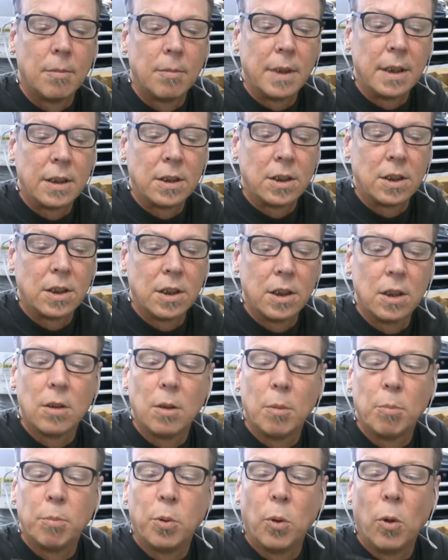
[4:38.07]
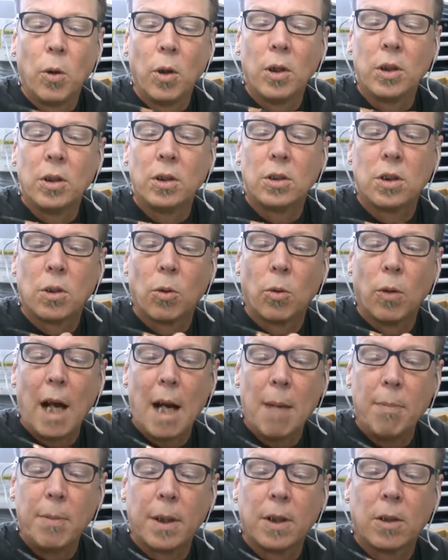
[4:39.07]
It's still important to
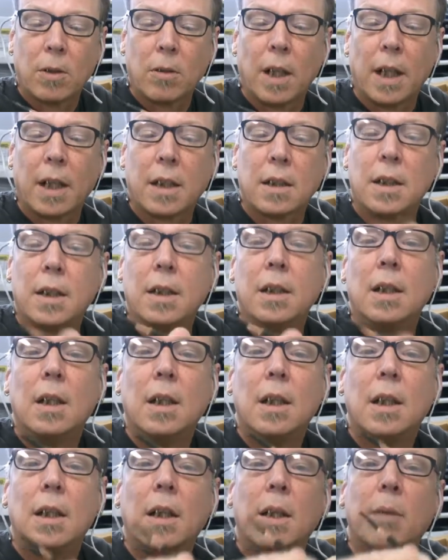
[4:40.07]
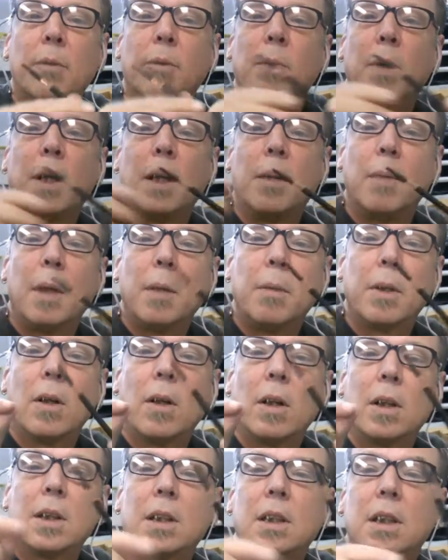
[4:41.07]
wrap it correctly. It may be
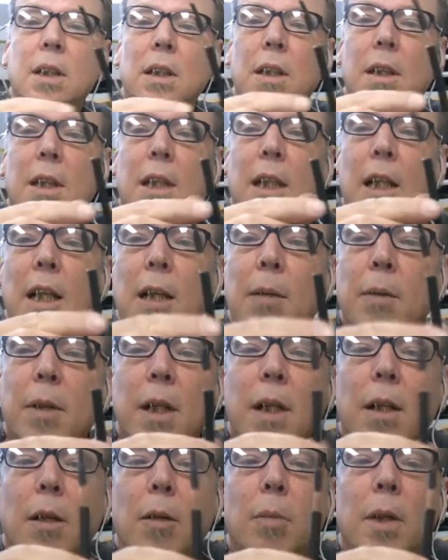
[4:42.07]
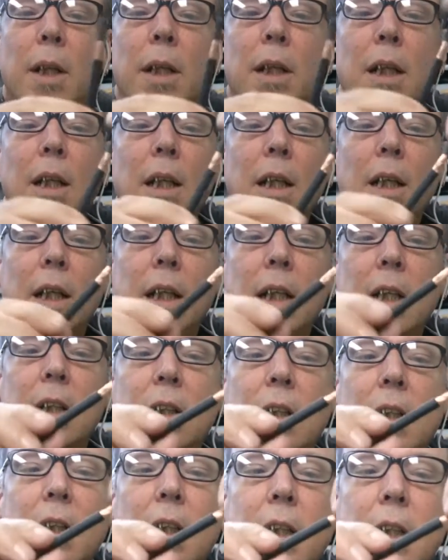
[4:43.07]
hard to see on the camera here, but
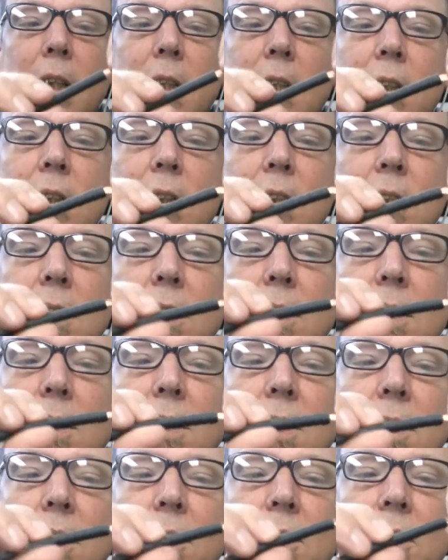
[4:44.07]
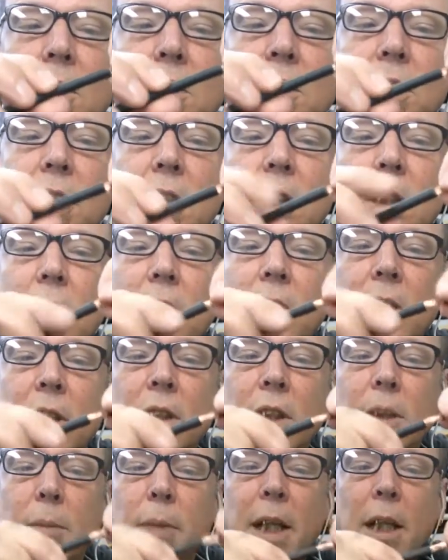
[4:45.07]
it is, the shield
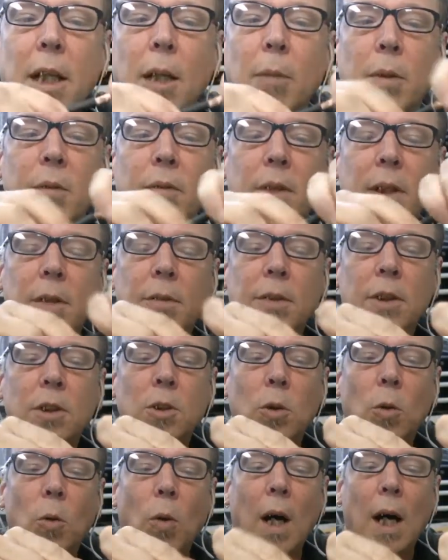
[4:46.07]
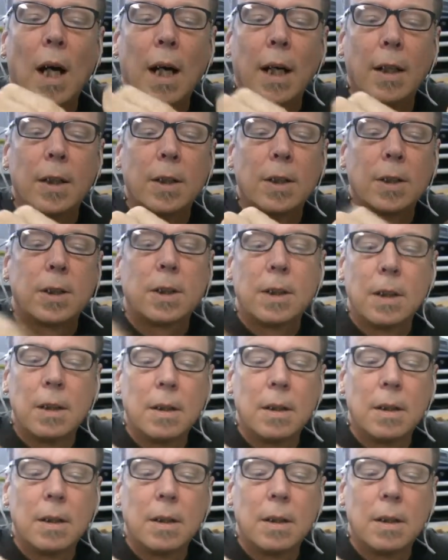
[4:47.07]
is made up of individual wires.